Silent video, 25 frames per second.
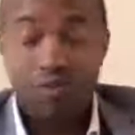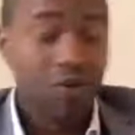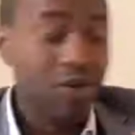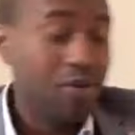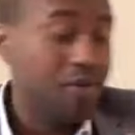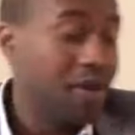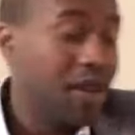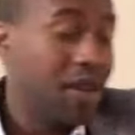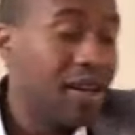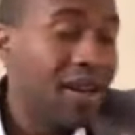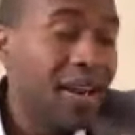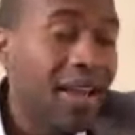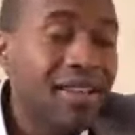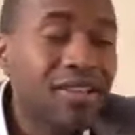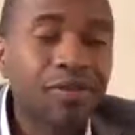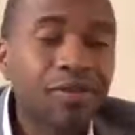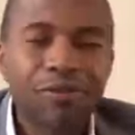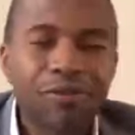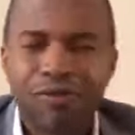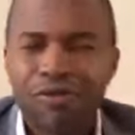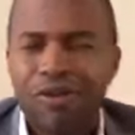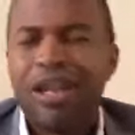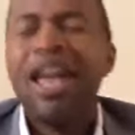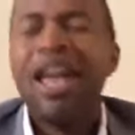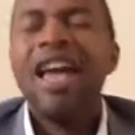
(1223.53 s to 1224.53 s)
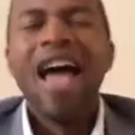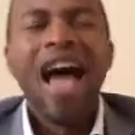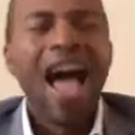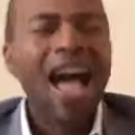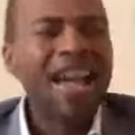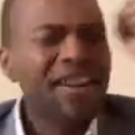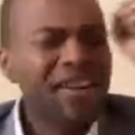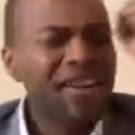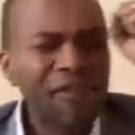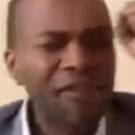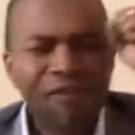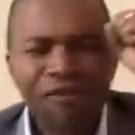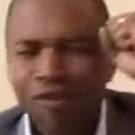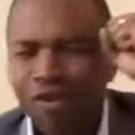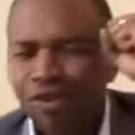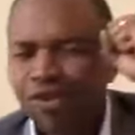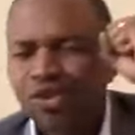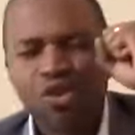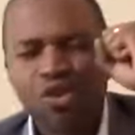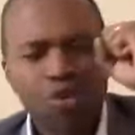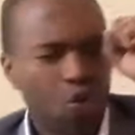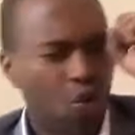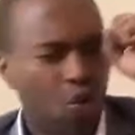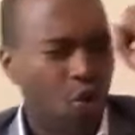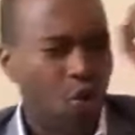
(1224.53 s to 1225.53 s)
women lustfully. I refuse
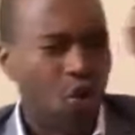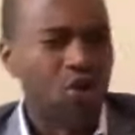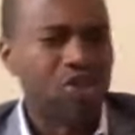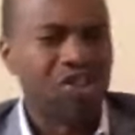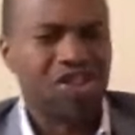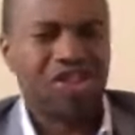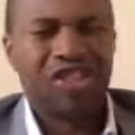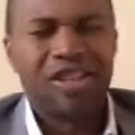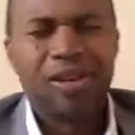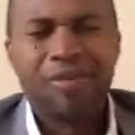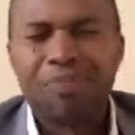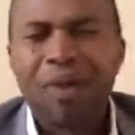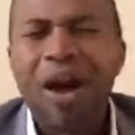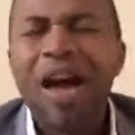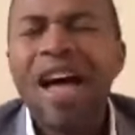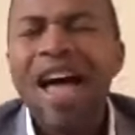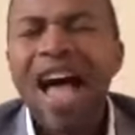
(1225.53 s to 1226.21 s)
to gossip.